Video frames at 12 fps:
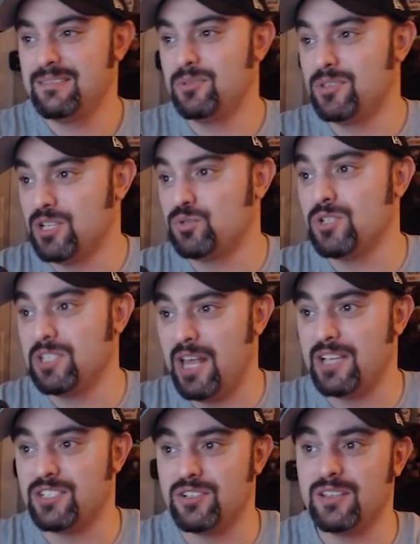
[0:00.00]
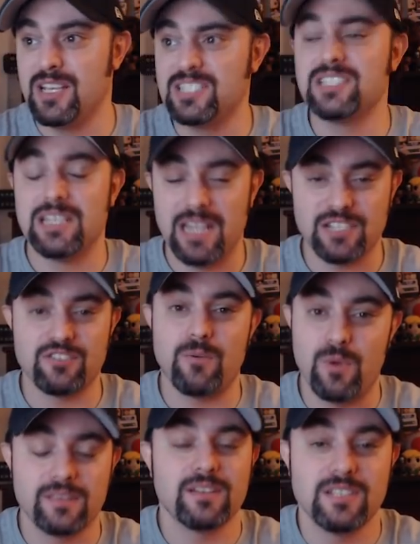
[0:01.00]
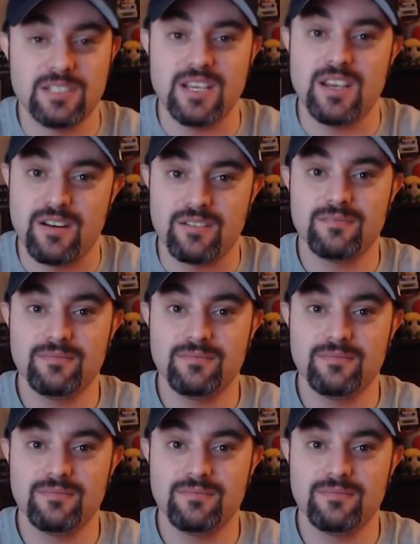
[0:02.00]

But this was Lesnar. This is the Lesnar I wanted to see here.